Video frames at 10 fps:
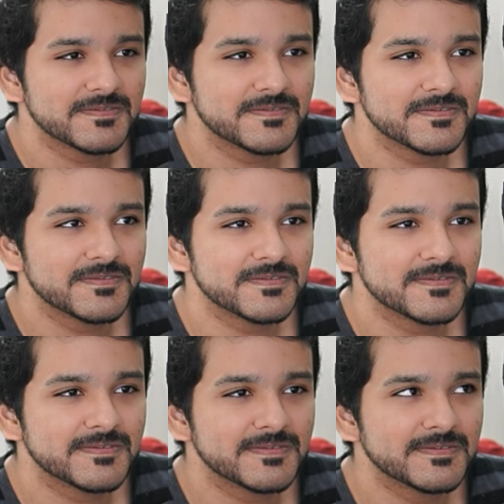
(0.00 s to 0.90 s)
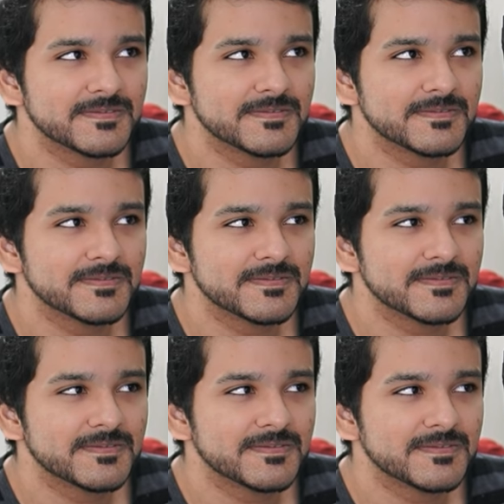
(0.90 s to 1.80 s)

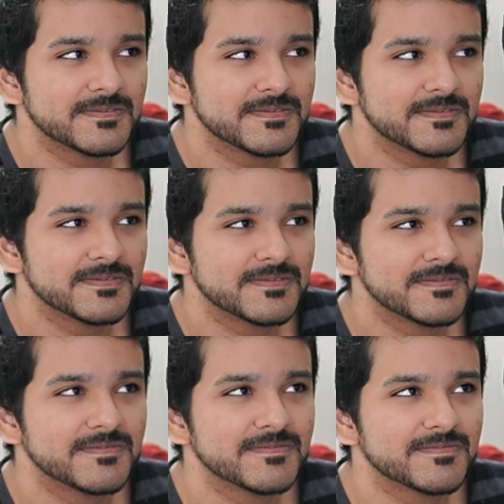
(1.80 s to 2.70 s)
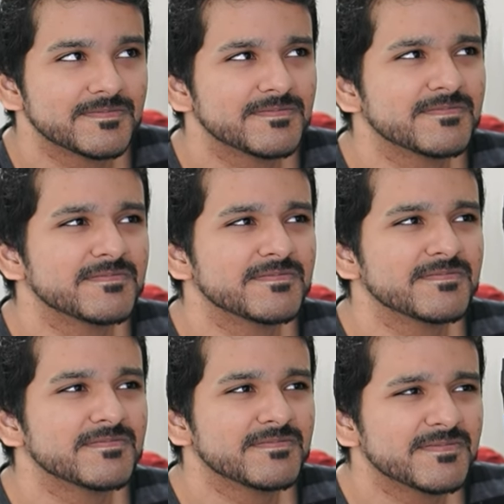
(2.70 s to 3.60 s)

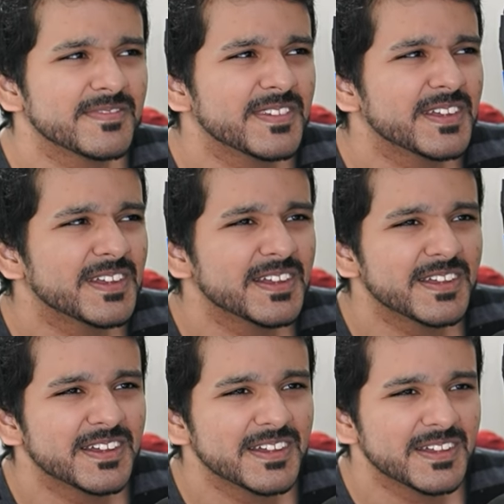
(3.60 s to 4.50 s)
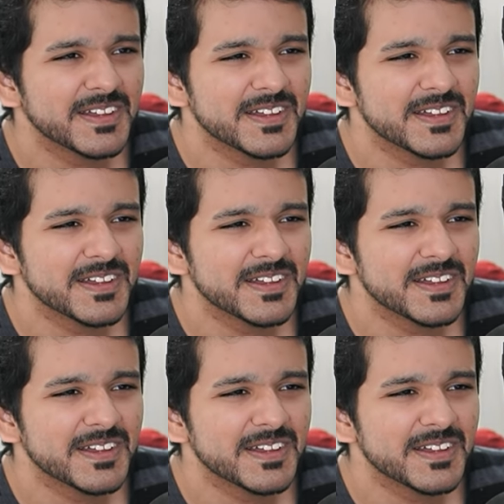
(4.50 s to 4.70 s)
(silent)